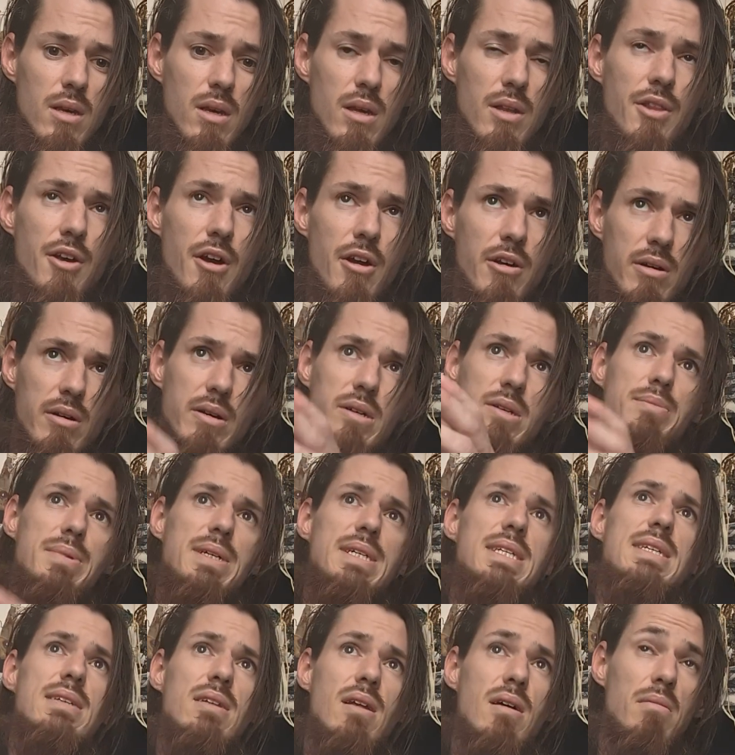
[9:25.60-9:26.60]
There are going to
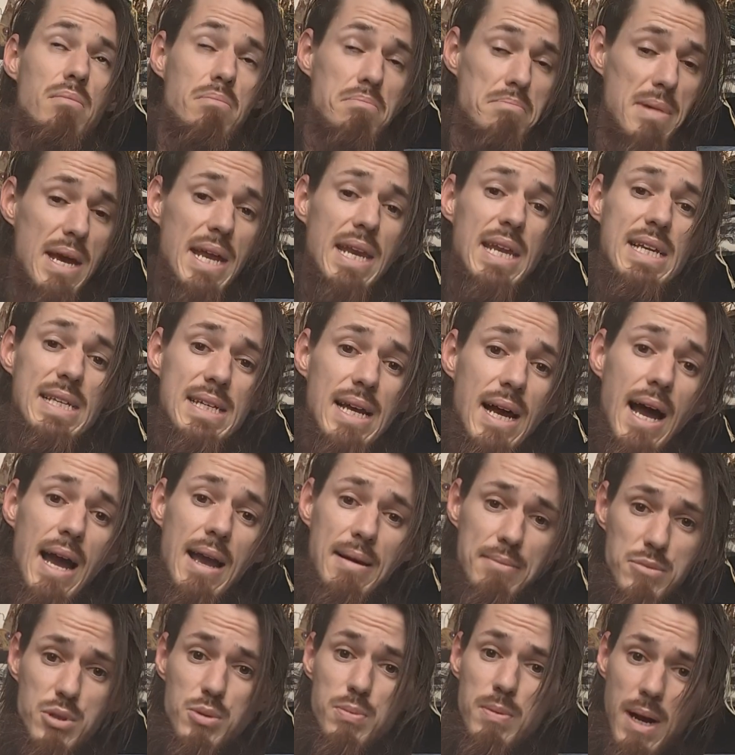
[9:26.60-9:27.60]
be many
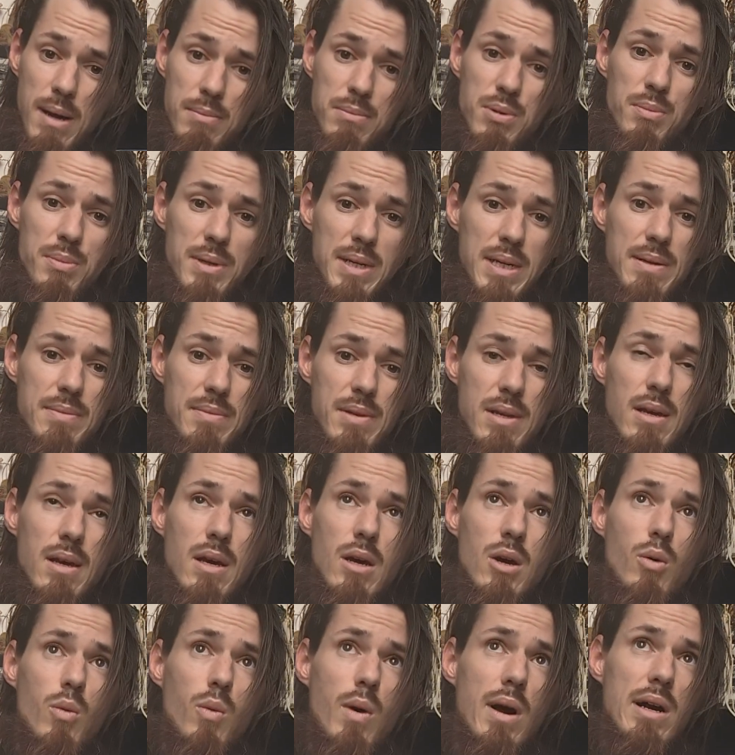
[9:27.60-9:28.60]
times probably
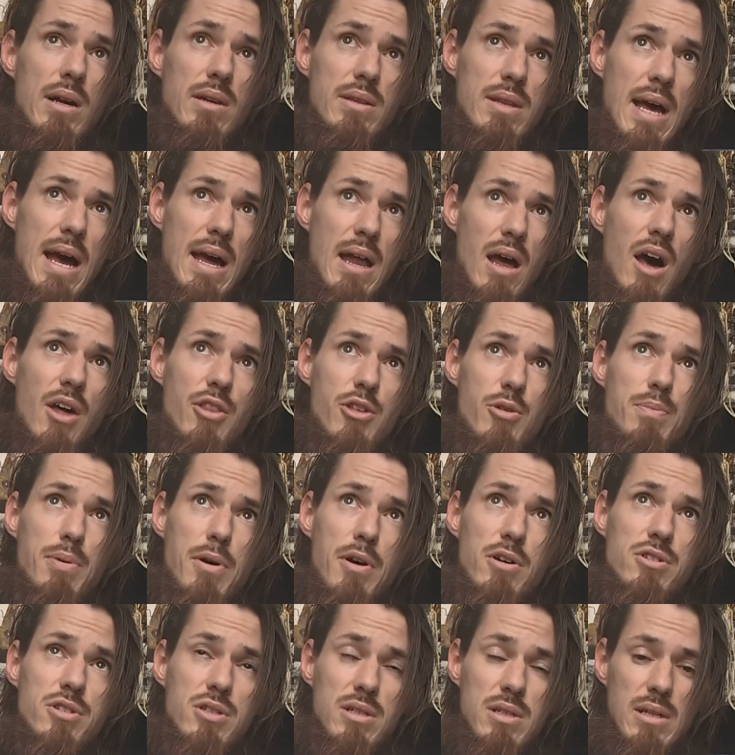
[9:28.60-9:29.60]
where that other
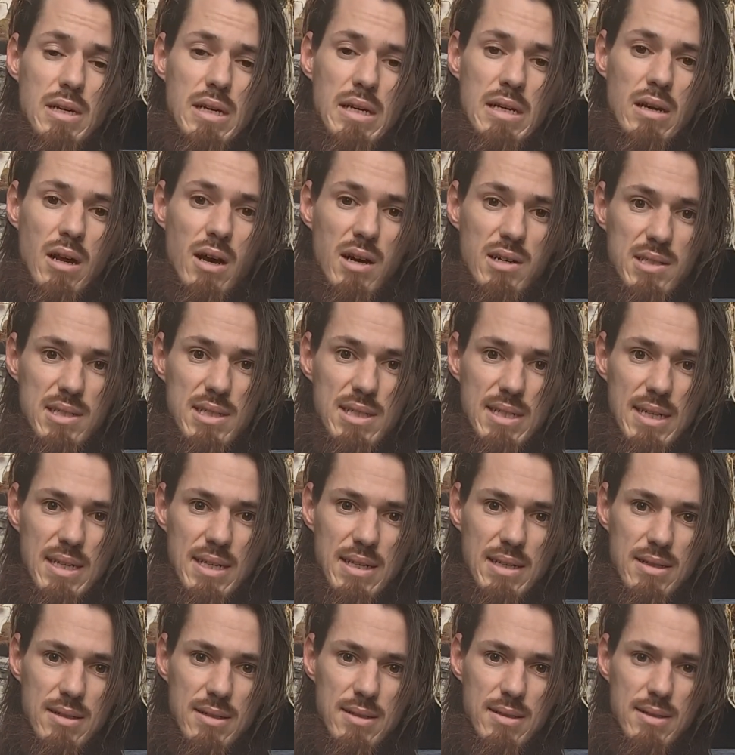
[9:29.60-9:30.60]
person cannot see.
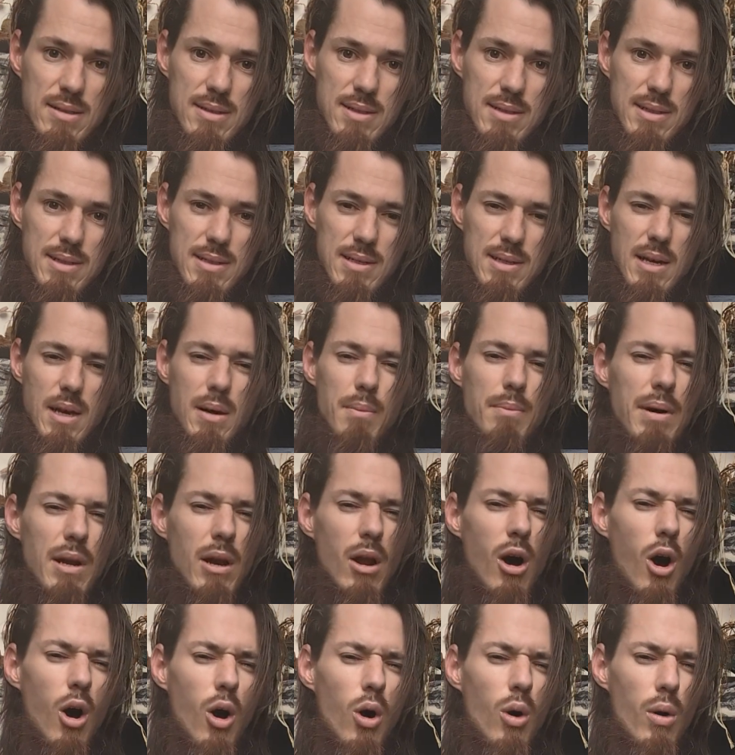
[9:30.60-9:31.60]
But
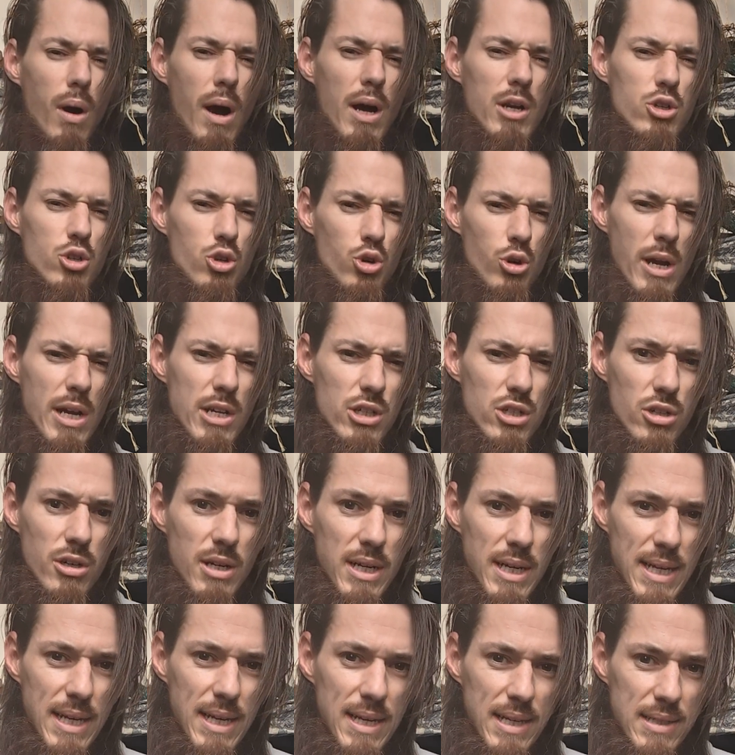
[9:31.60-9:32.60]
oh, a treasure
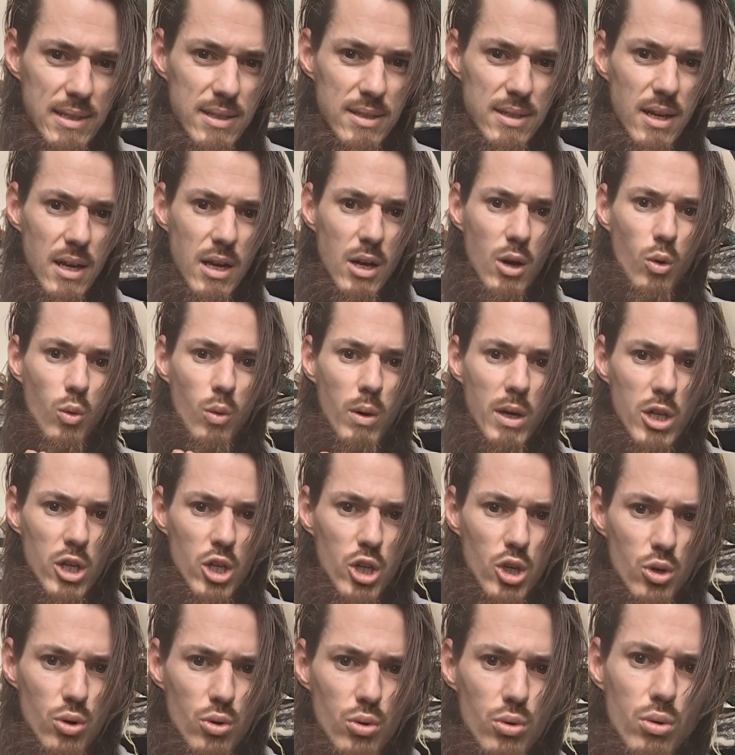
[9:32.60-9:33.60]
it is when
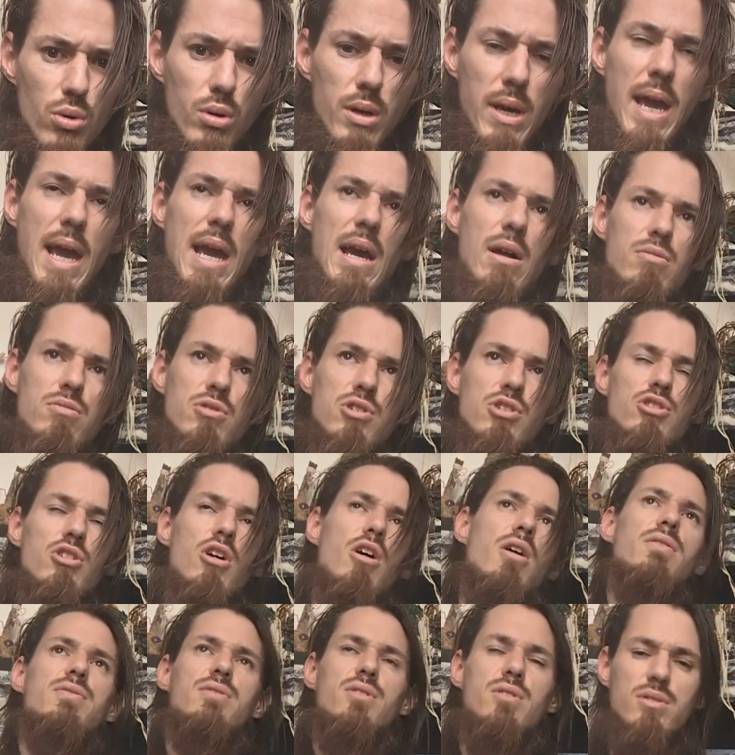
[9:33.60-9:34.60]
you can
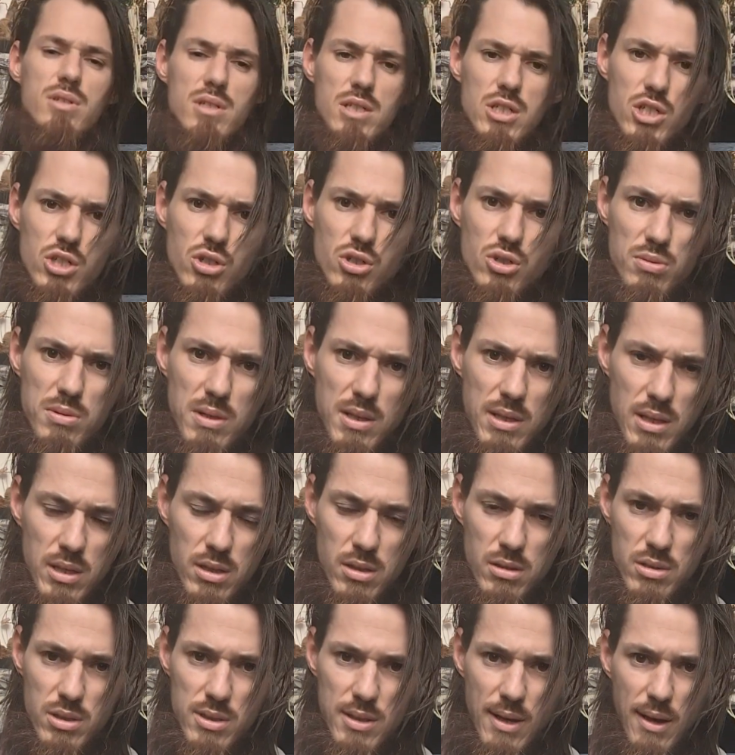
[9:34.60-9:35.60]
resolve those issues within
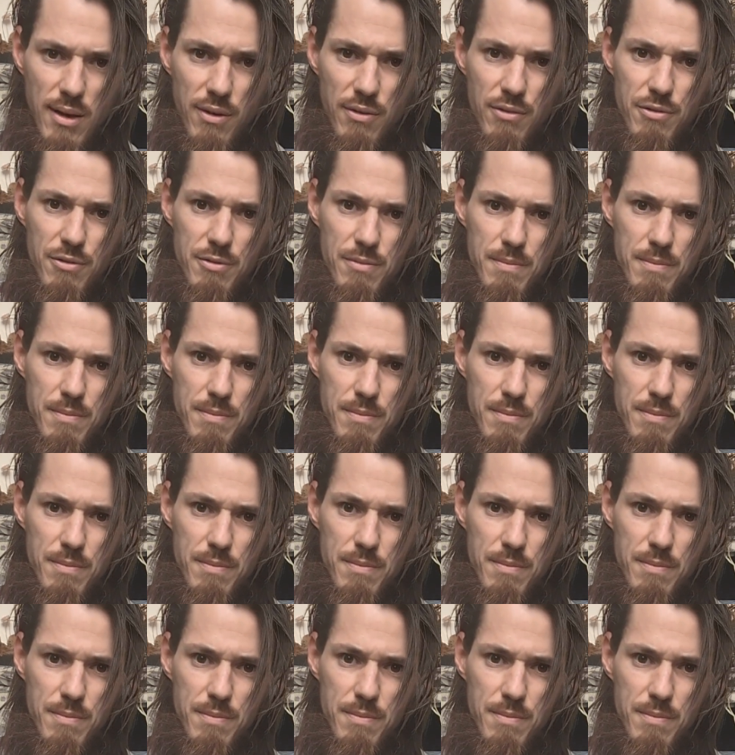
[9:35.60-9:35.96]
yourself.